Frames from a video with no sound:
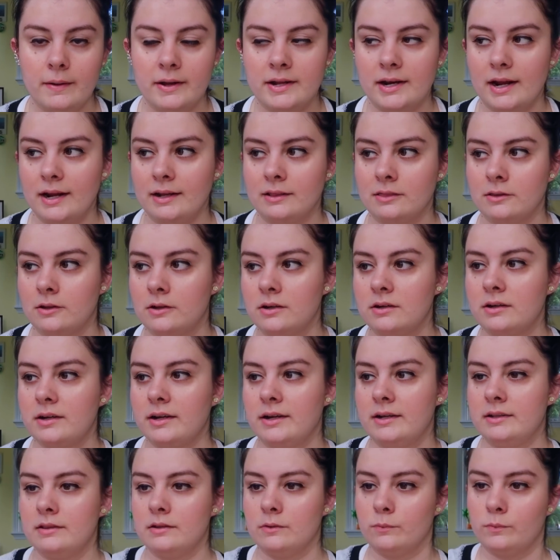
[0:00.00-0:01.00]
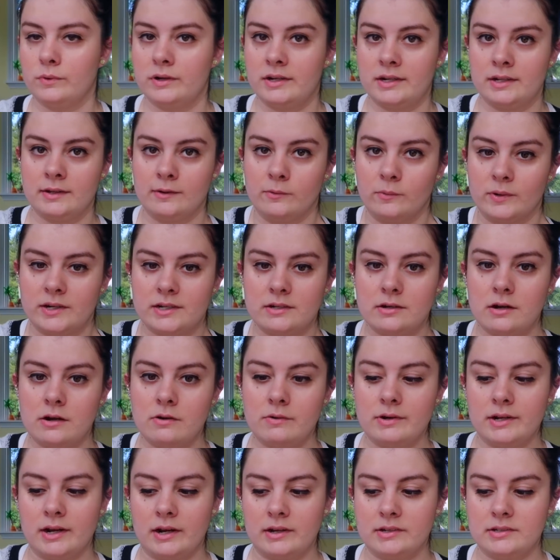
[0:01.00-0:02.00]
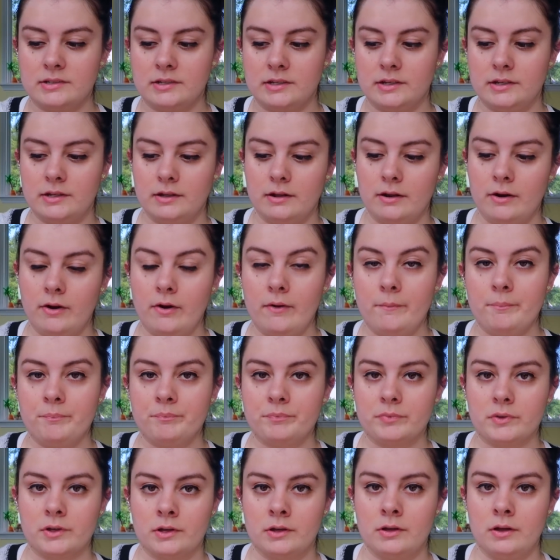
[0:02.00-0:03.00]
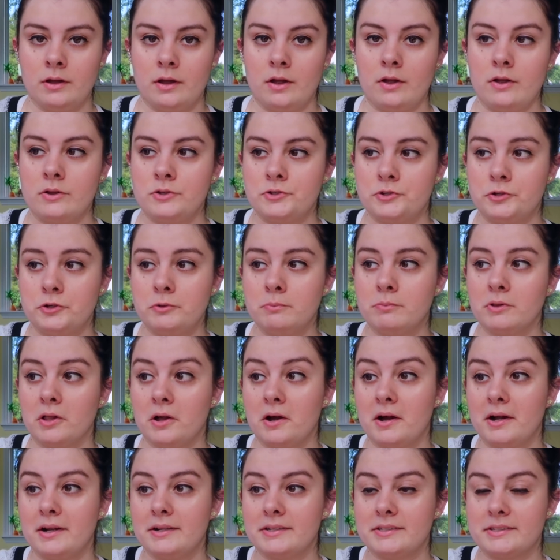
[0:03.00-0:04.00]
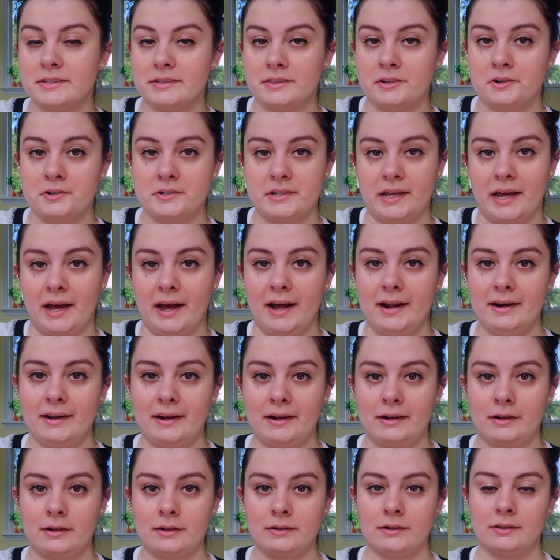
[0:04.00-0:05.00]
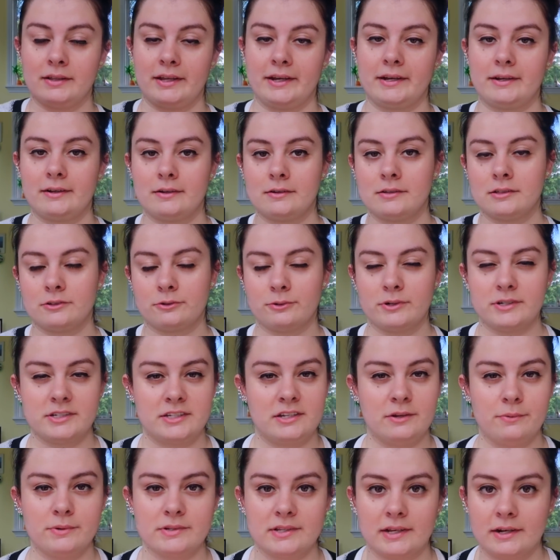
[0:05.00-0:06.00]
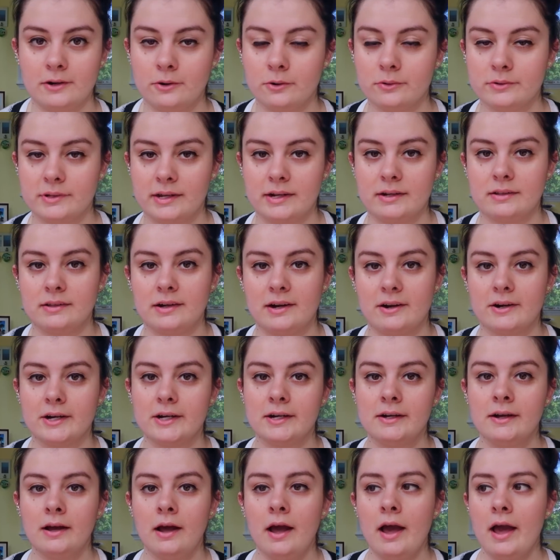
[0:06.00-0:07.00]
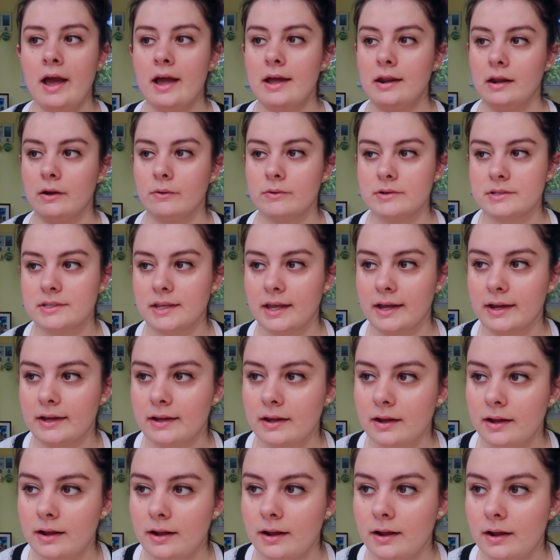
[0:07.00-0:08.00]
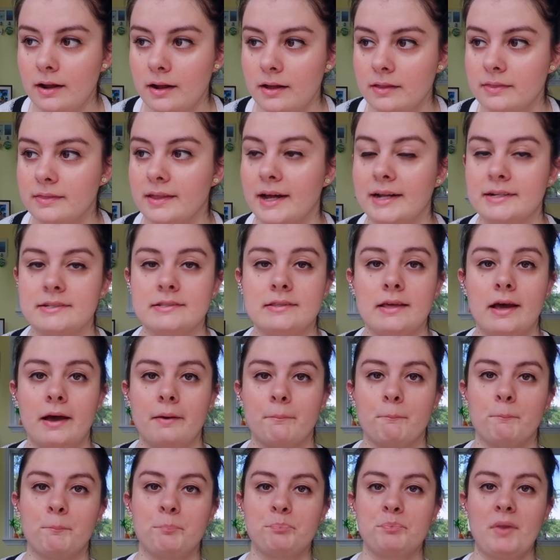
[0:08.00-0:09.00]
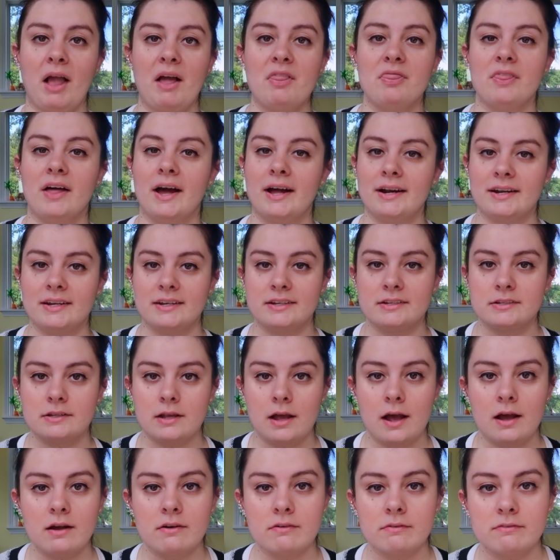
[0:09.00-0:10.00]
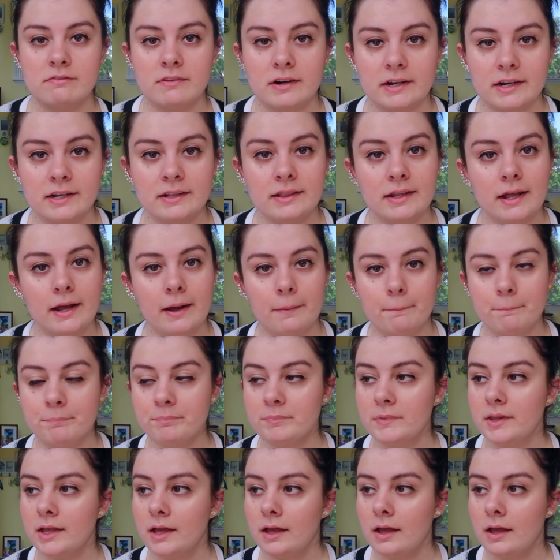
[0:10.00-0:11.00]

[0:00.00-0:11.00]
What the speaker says: And I look in the window and I see two blondes, their dad, and like Christy was like holding Clara, and I was like, that's them. That is fucking them.